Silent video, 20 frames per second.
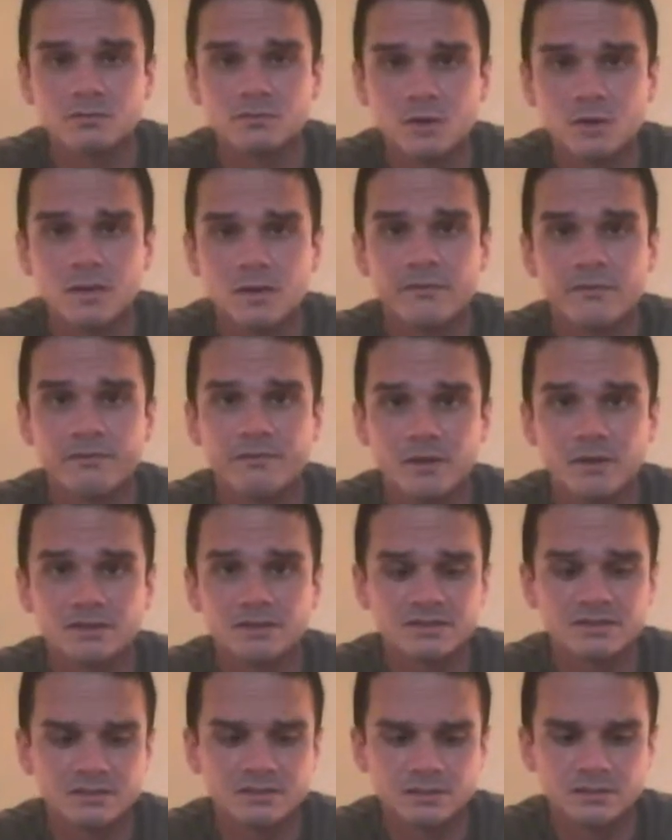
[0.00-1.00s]
Wrote my
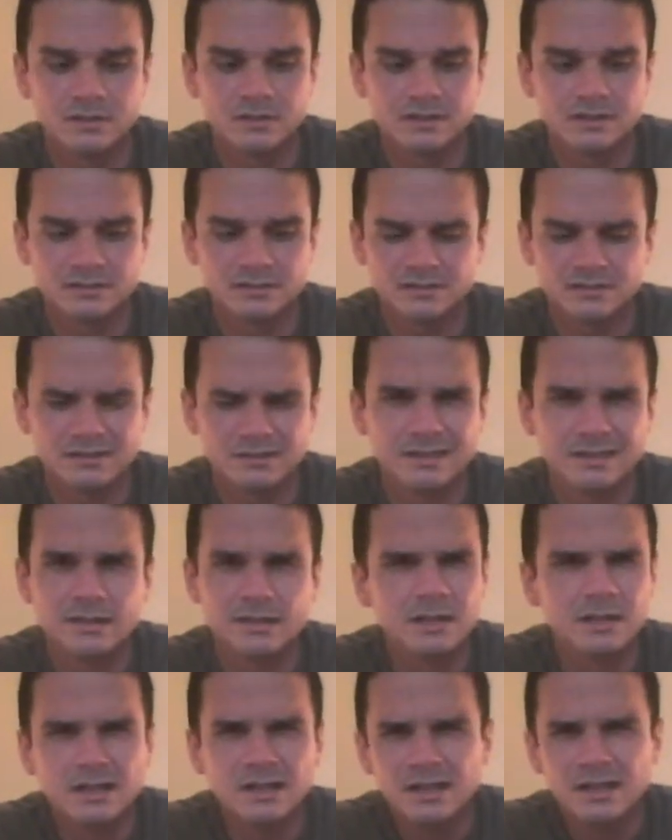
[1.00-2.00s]
first story. It was
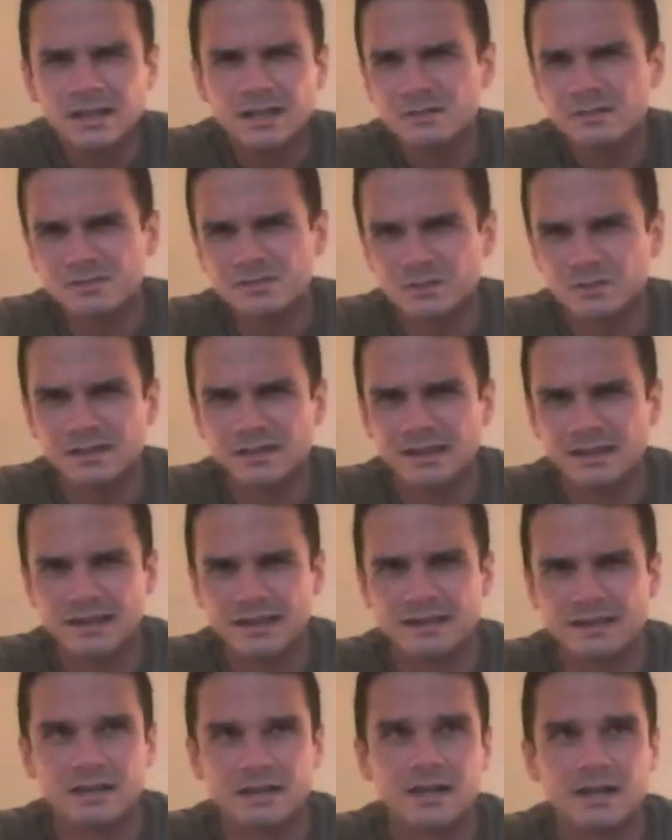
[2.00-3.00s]
only like